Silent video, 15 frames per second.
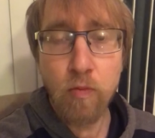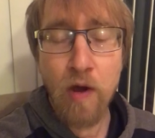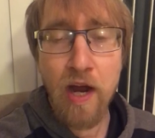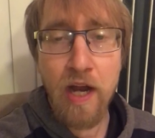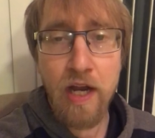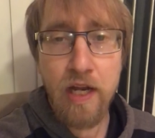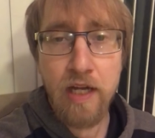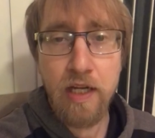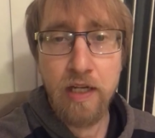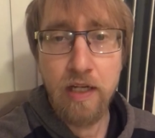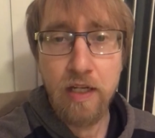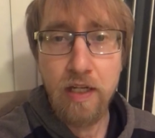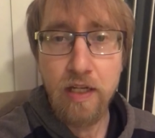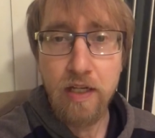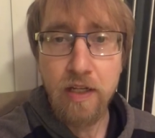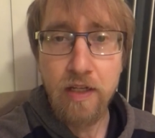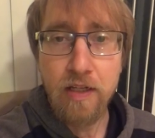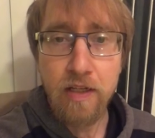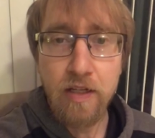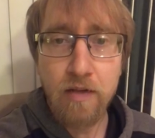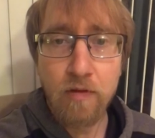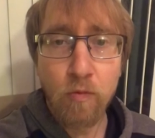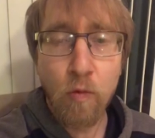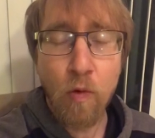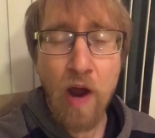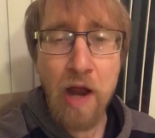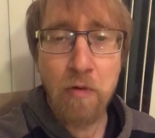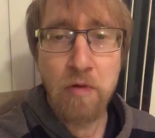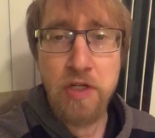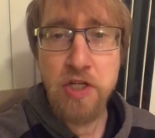
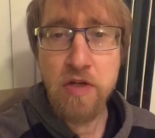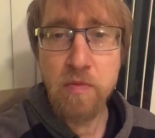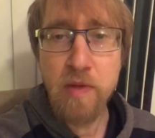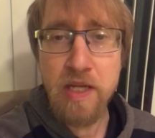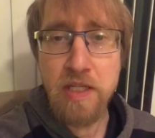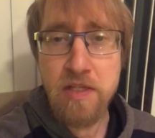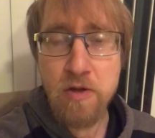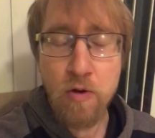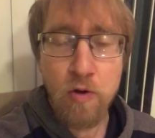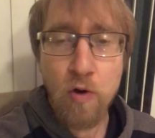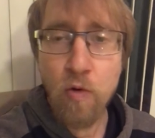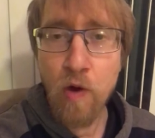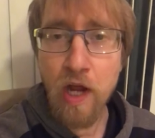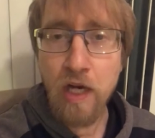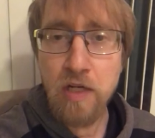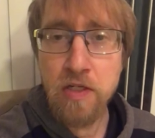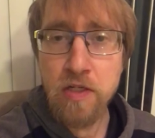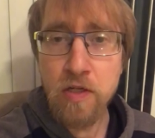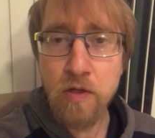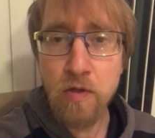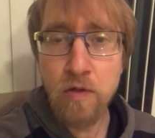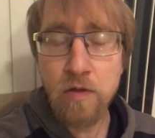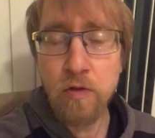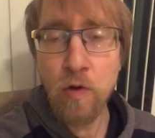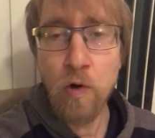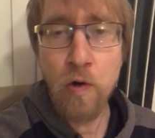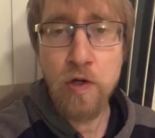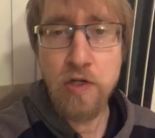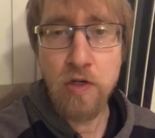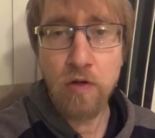Why would you be so quick to throw
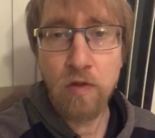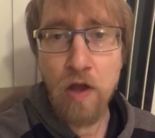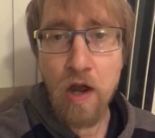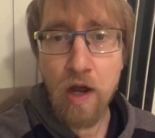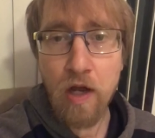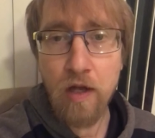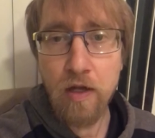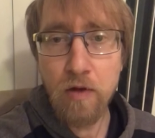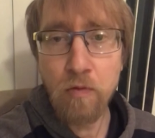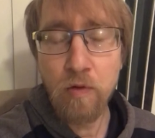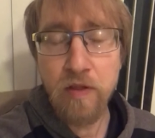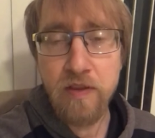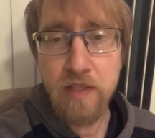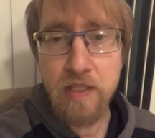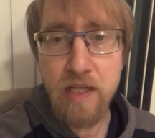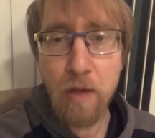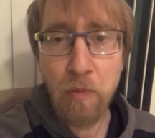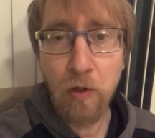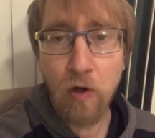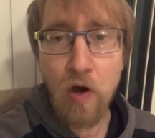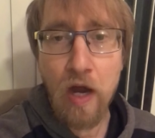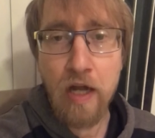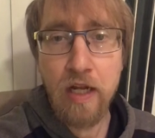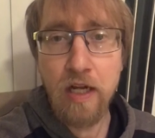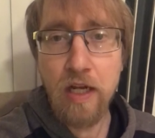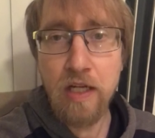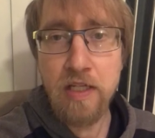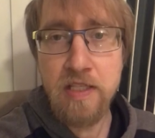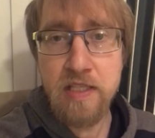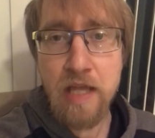in your lot with the Democratic
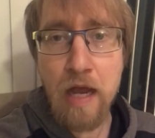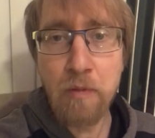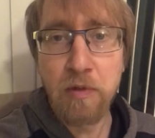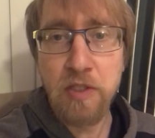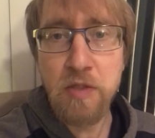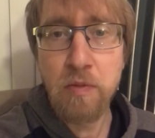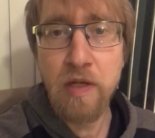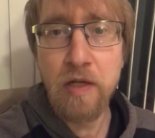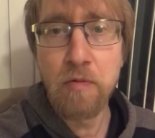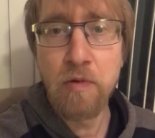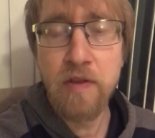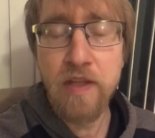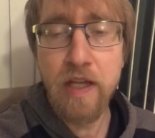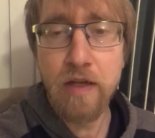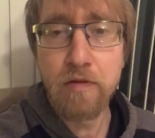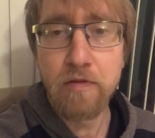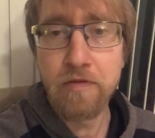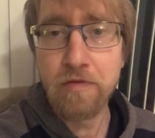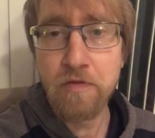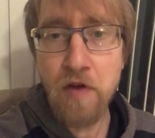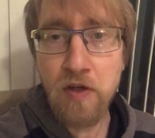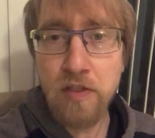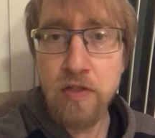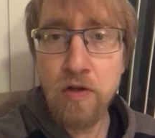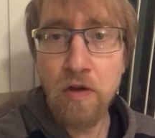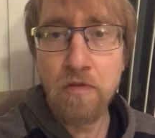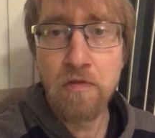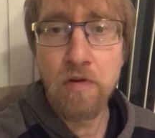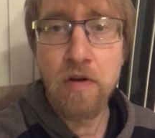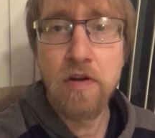establishment when they've fucked you
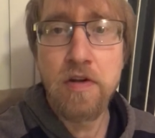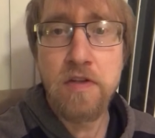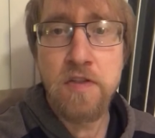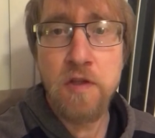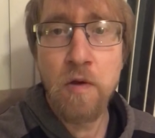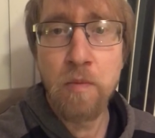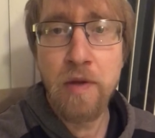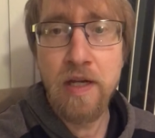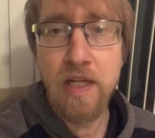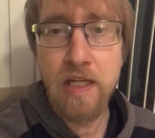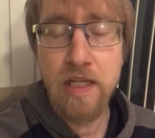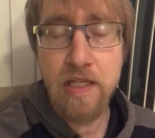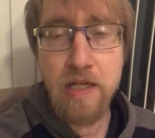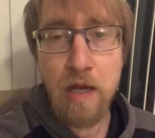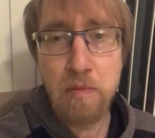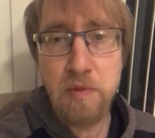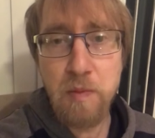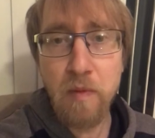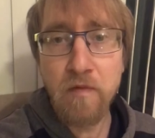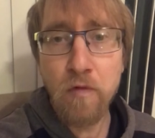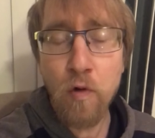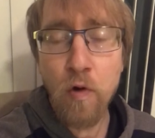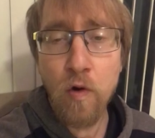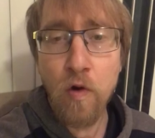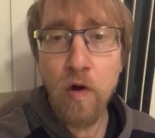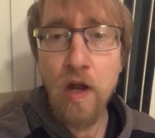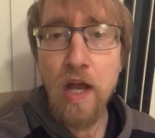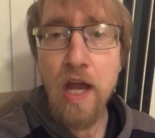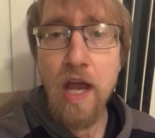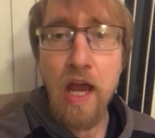over so many times before
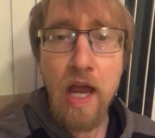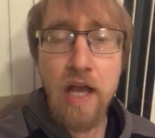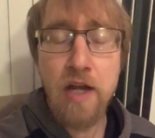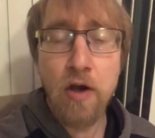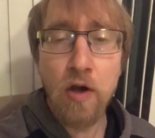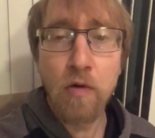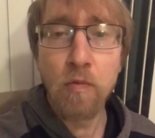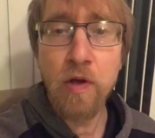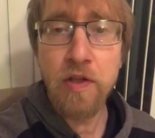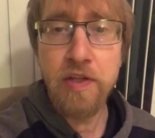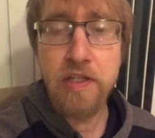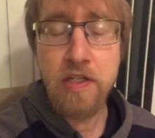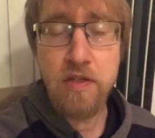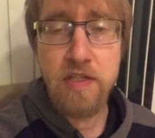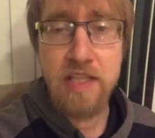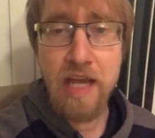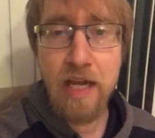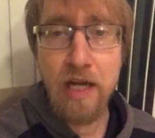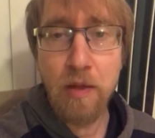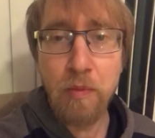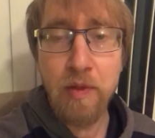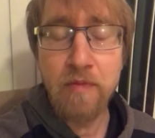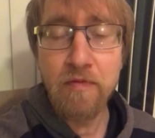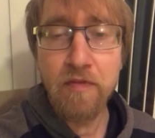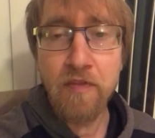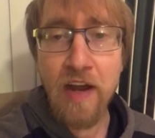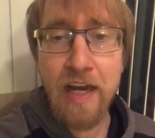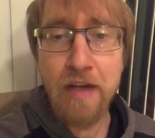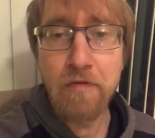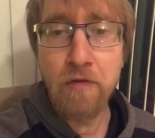and aren't willing to stand up and
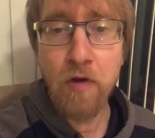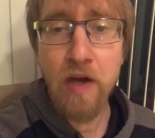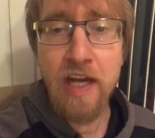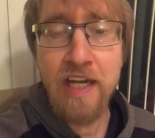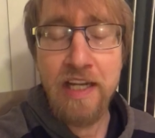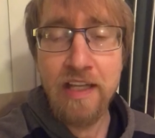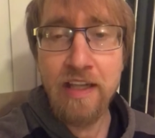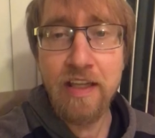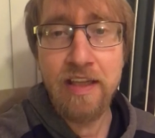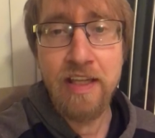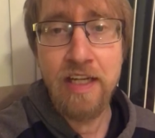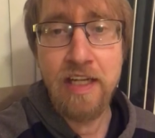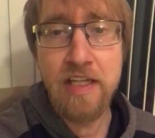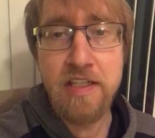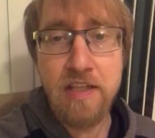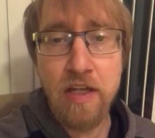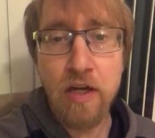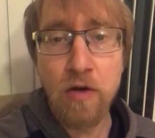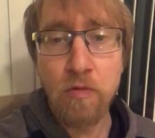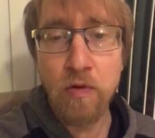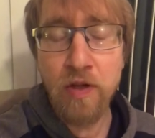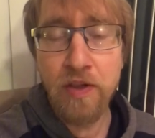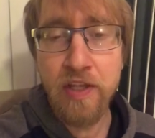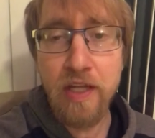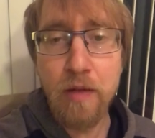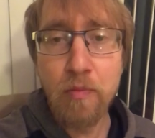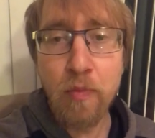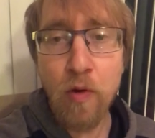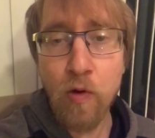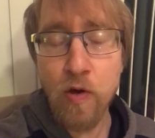fight for any of the things that are really
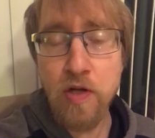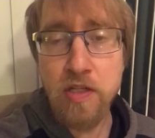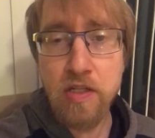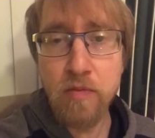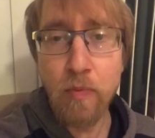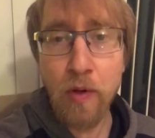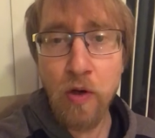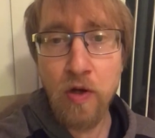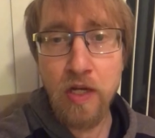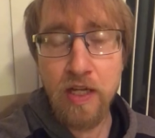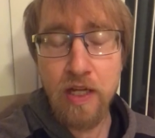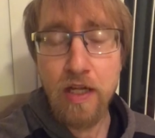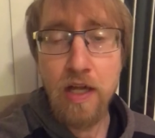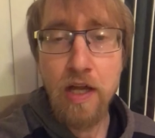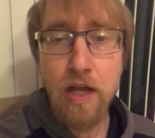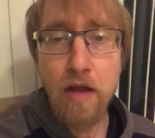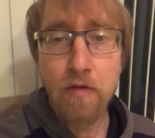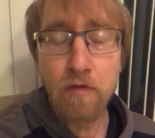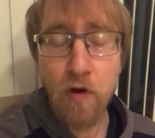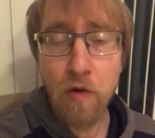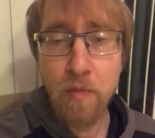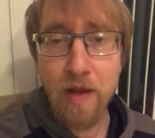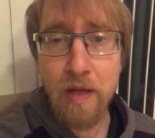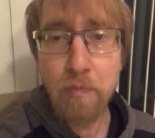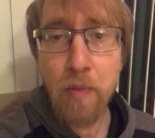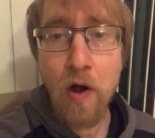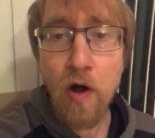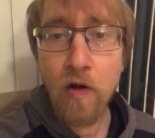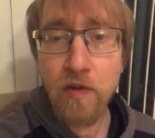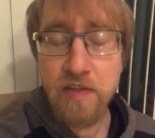important to Bernie from a
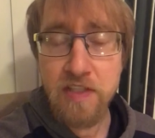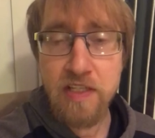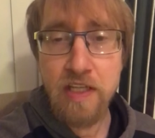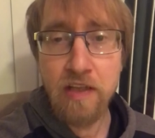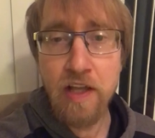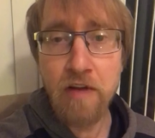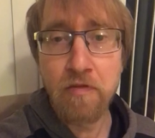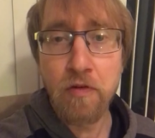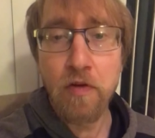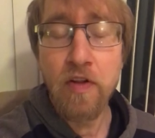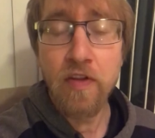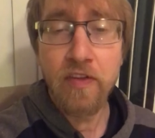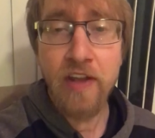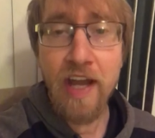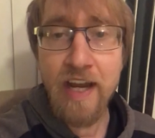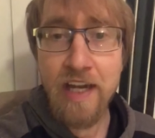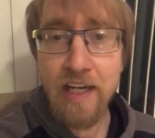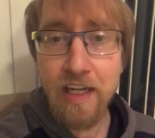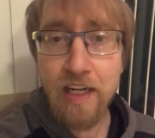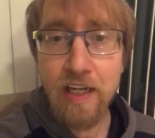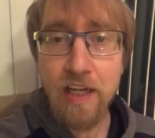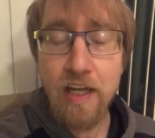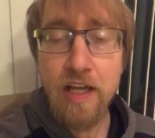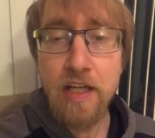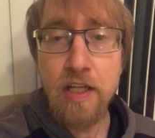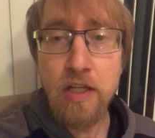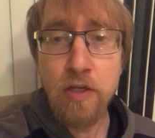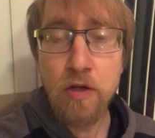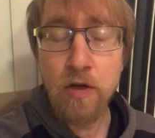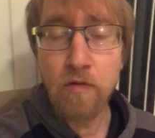policy level, like
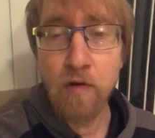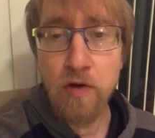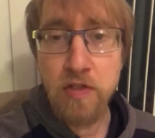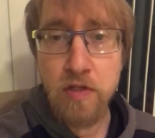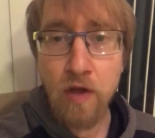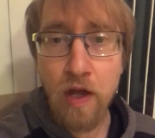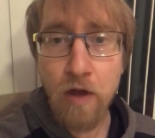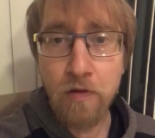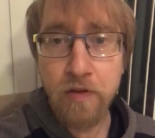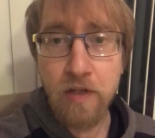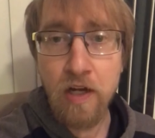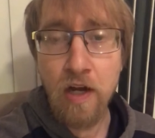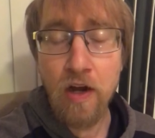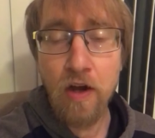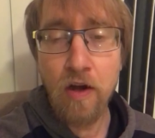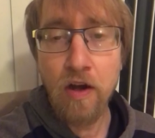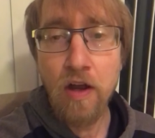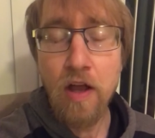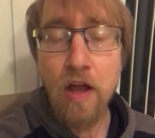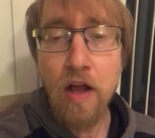universal health care,